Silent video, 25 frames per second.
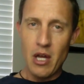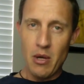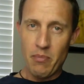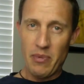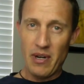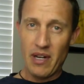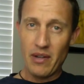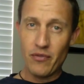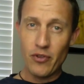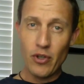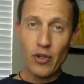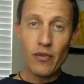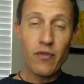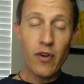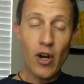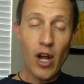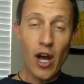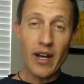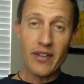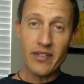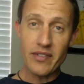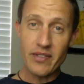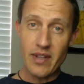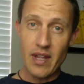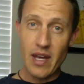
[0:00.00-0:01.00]
But if you've
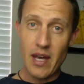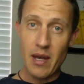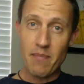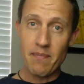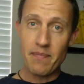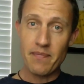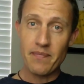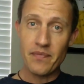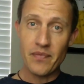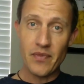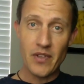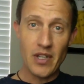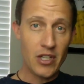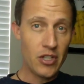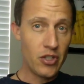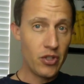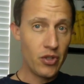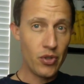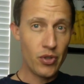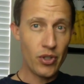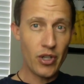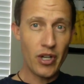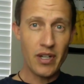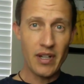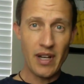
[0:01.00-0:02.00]
lost them,
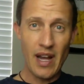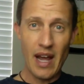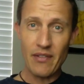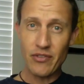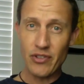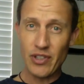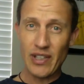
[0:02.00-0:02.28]
you're going to have